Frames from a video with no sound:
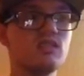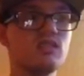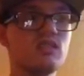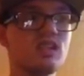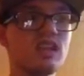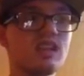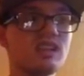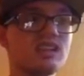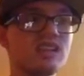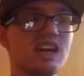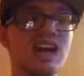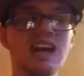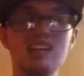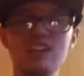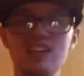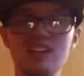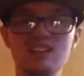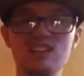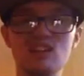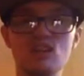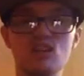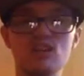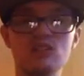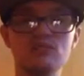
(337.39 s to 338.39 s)
not kind of
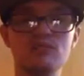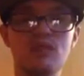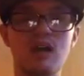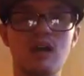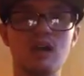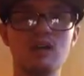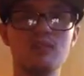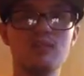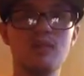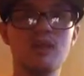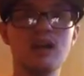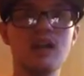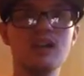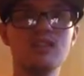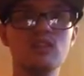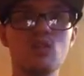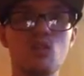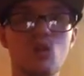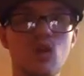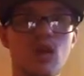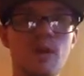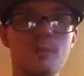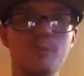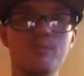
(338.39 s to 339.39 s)
like those pirates, but not the
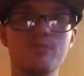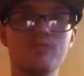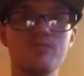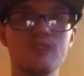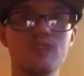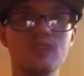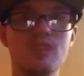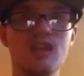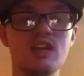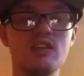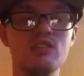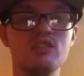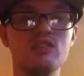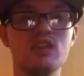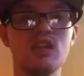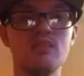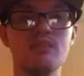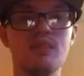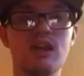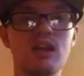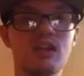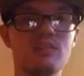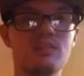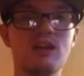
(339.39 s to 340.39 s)
one that you saw in
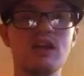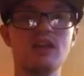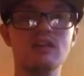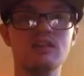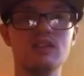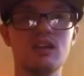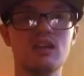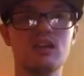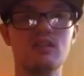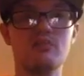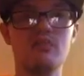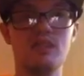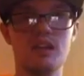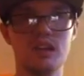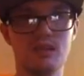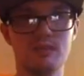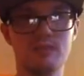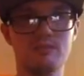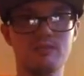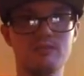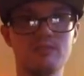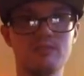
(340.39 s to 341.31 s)
Pirates of the Caribbean.